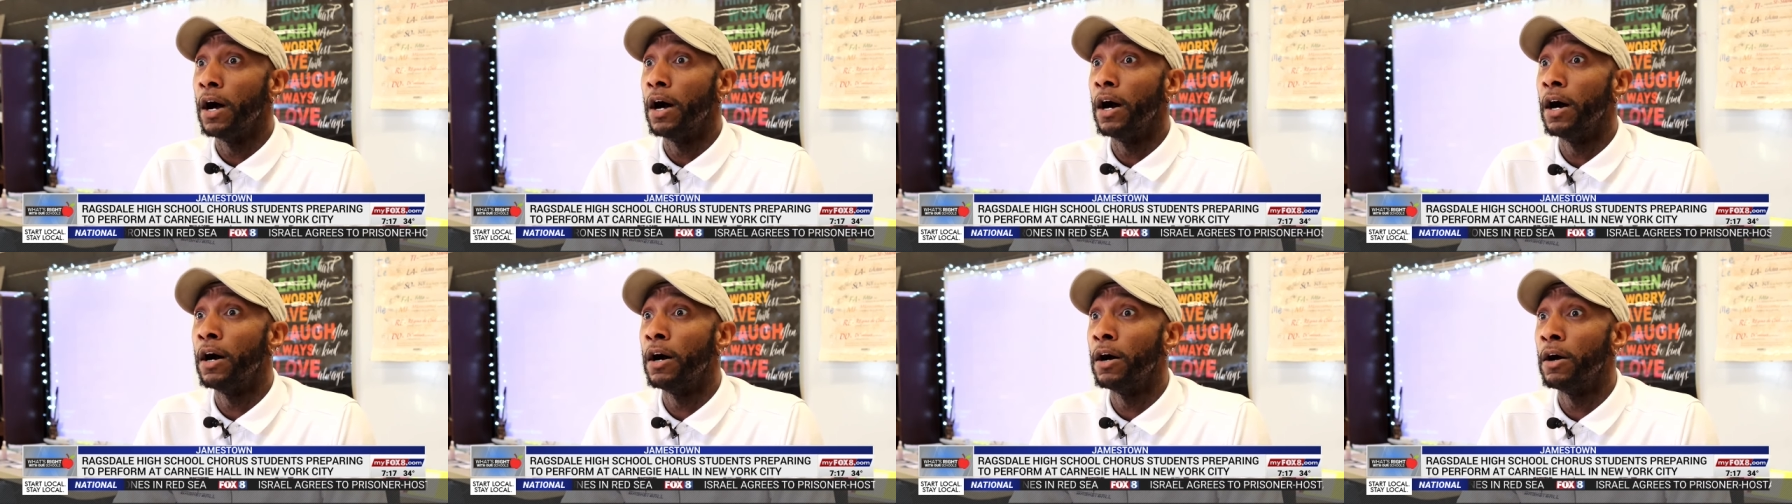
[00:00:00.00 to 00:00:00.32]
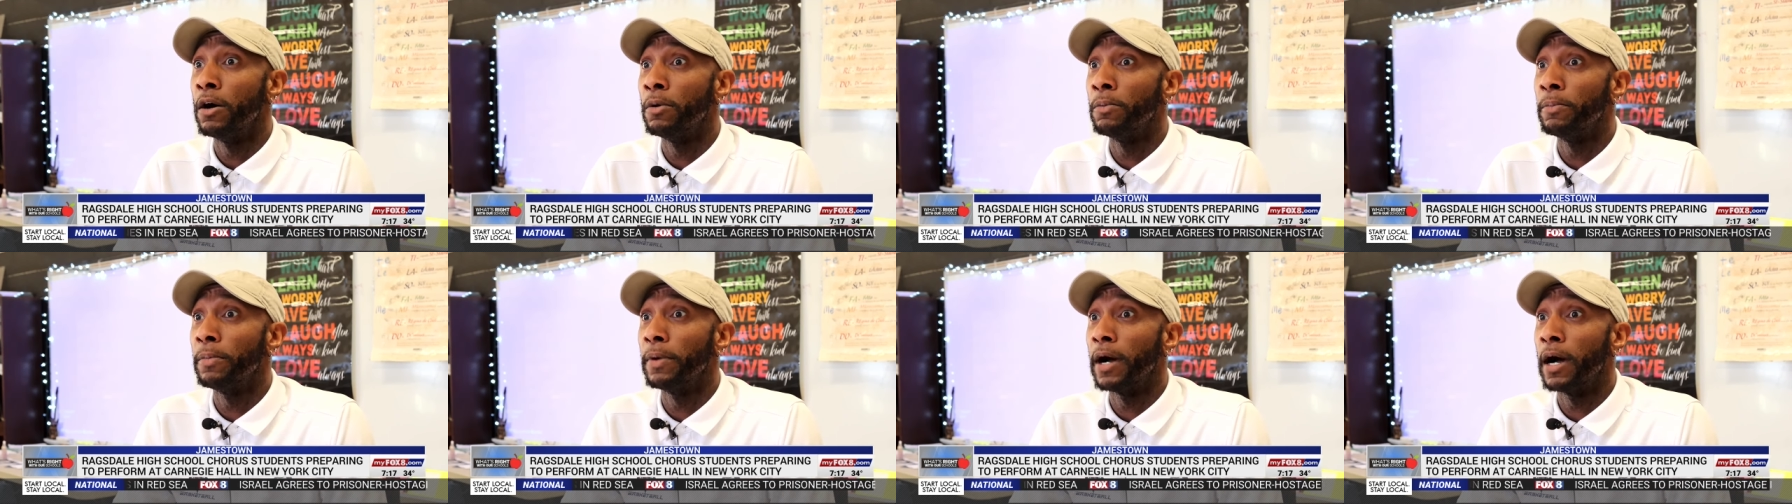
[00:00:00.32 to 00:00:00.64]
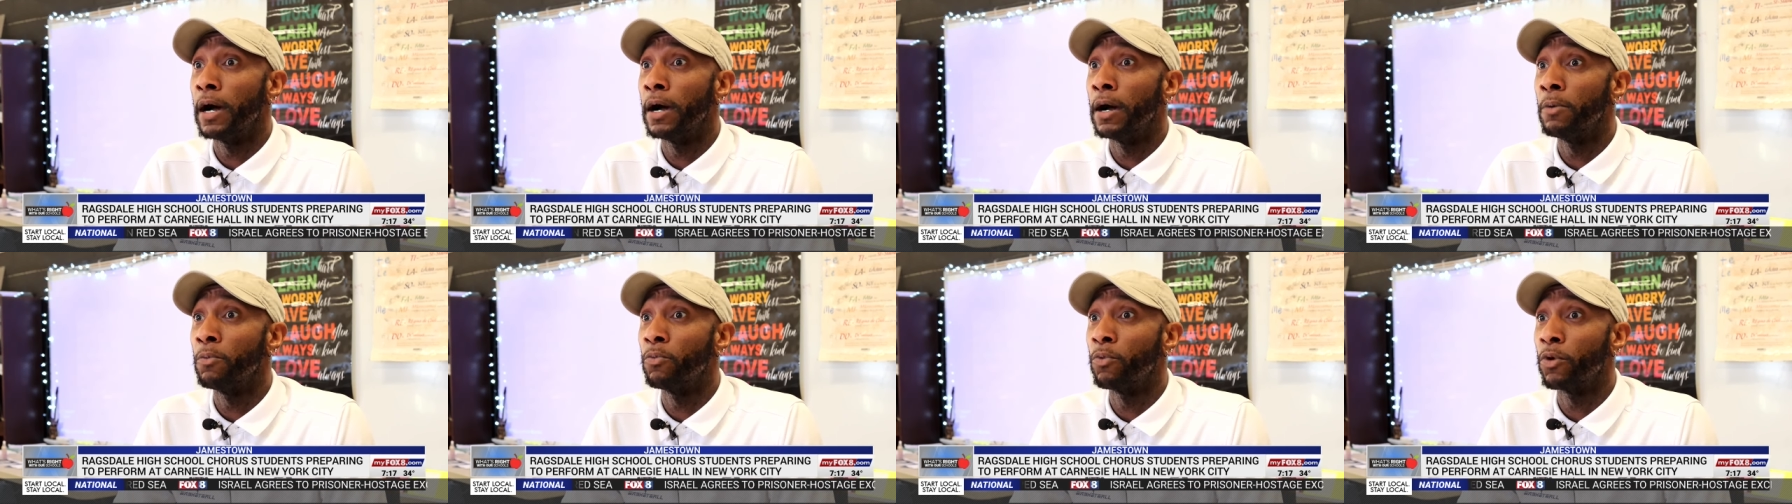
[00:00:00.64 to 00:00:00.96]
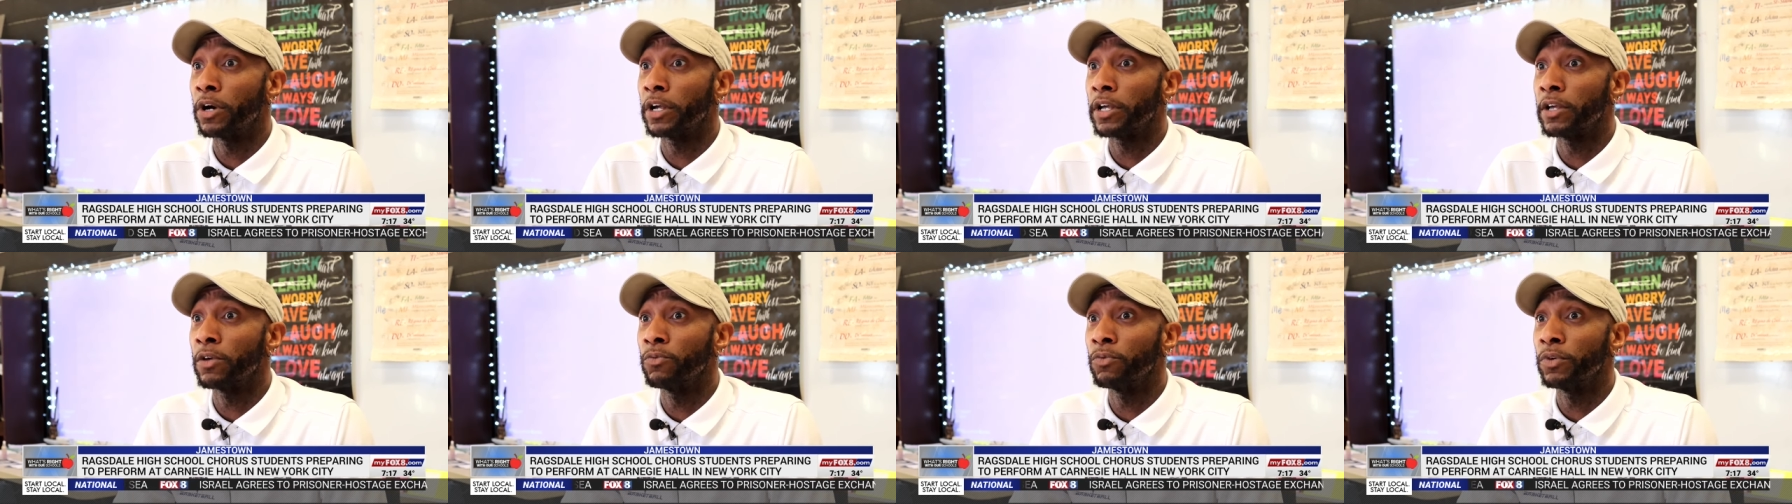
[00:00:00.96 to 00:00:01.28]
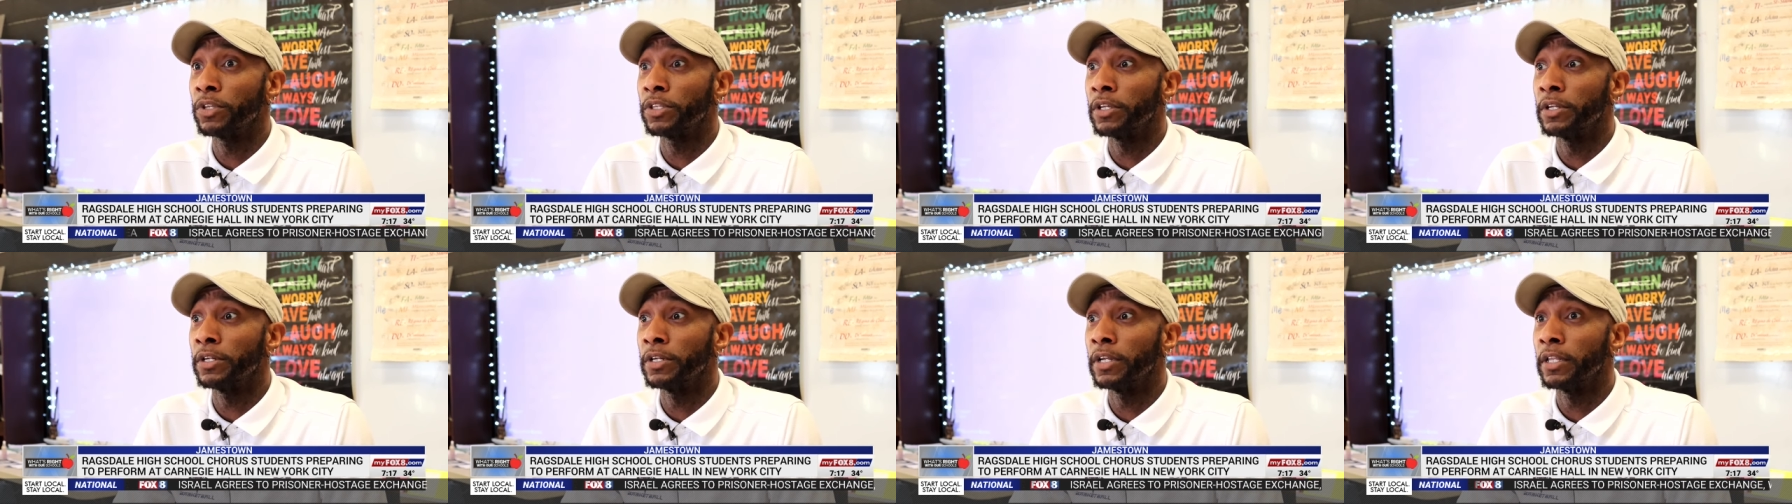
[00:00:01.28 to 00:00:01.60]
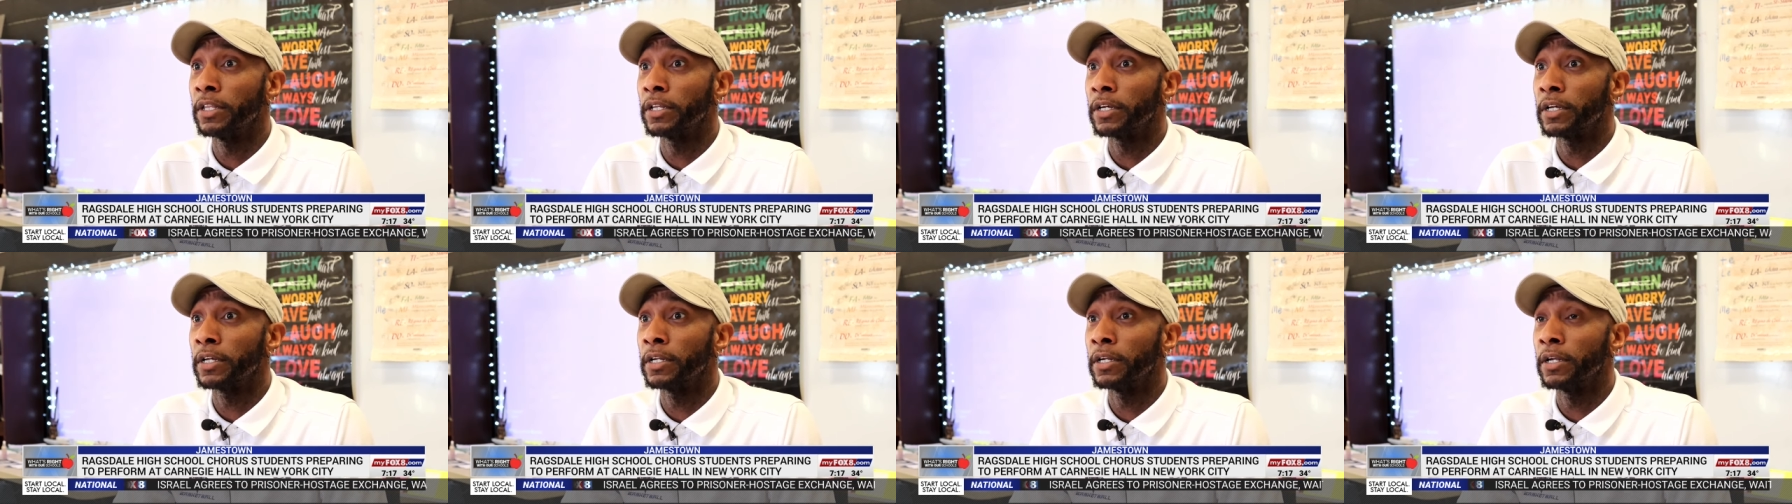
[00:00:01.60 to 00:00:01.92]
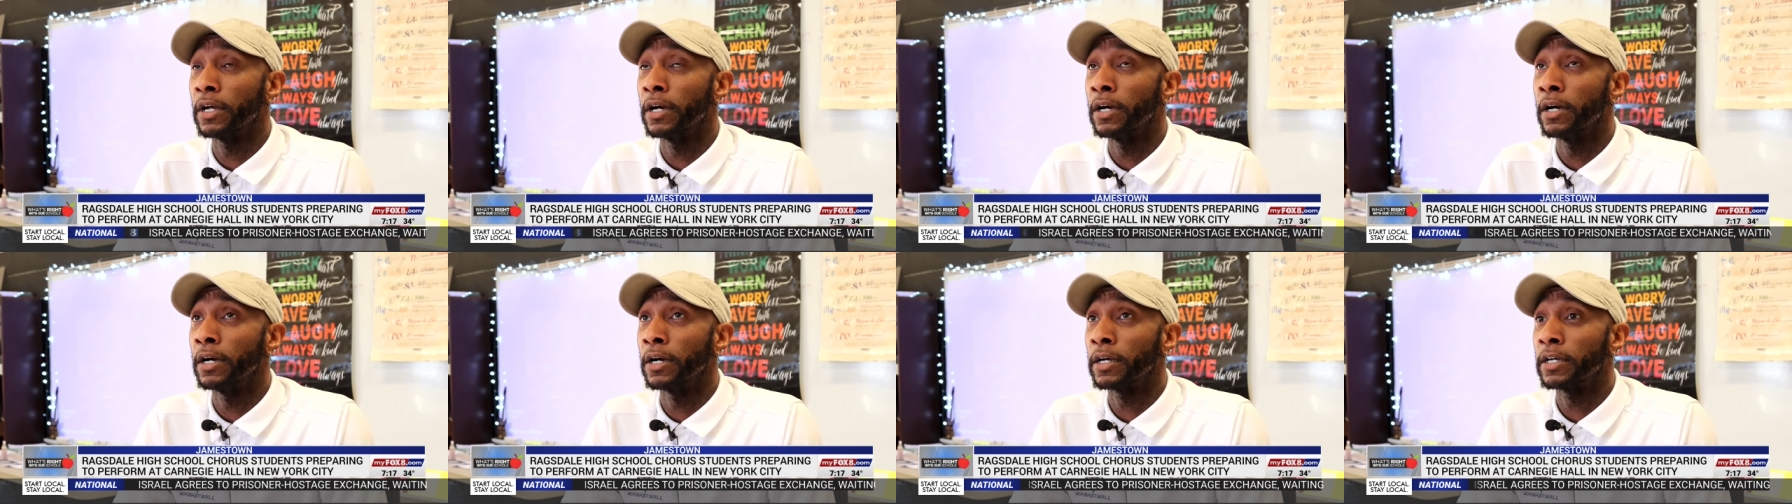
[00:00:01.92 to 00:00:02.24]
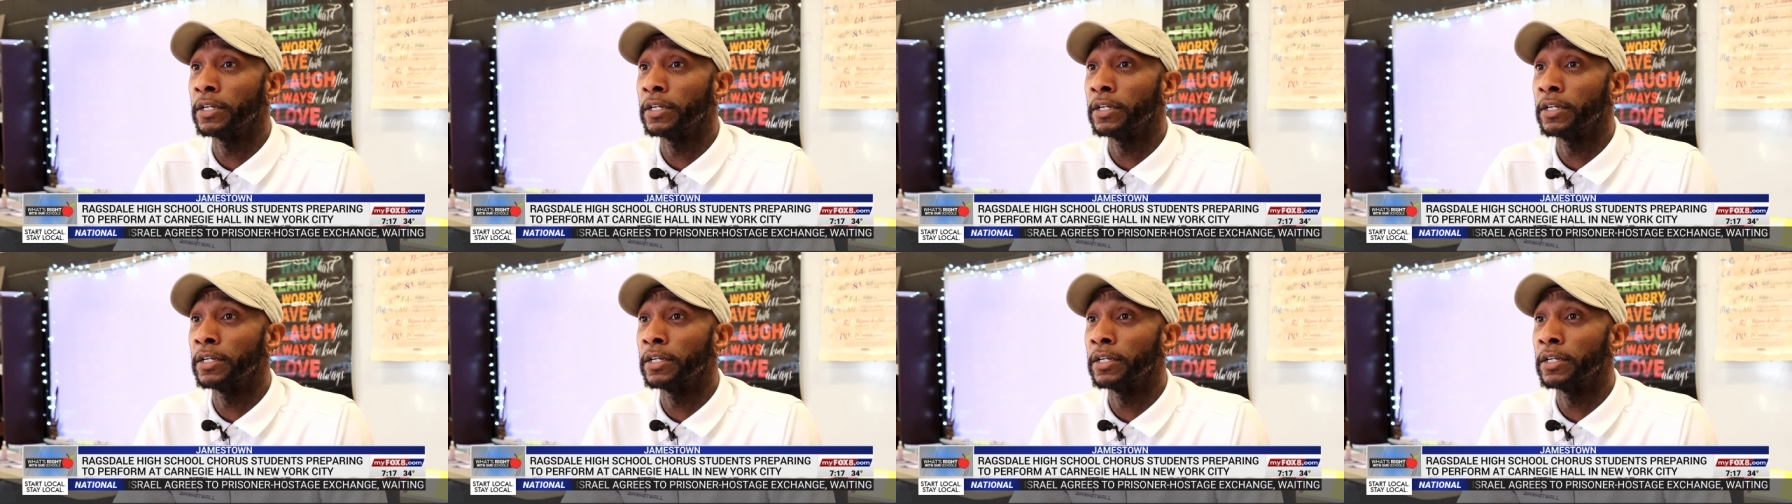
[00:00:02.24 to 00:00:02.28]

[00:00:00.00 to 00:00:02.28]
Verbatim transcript: Um, I'm working with another con uh,